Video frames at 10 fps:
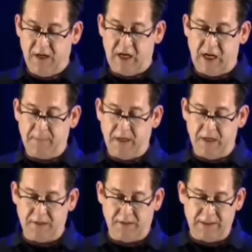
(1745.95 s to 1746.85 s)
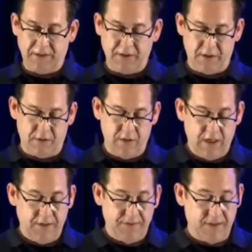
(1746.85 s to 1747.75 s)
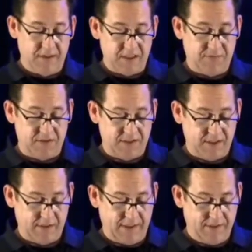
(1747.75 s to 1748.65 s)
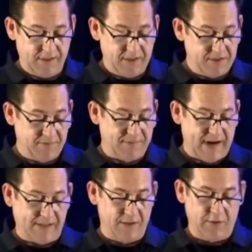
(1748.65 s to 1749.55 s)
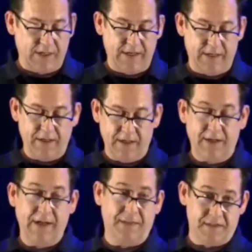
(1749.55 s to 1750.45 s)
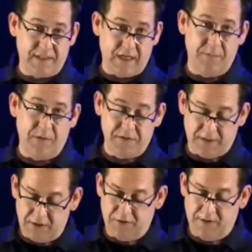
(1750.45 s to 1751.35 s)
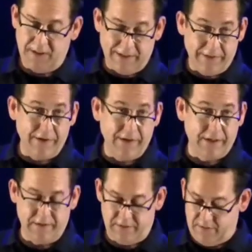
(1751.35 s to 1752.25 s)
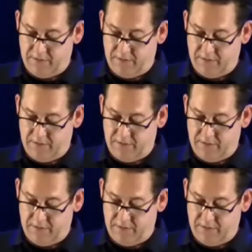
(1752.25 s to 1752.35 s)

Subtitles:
and I'm here to let you know that this facility is in fact located at the South Pole Station in Antarctica.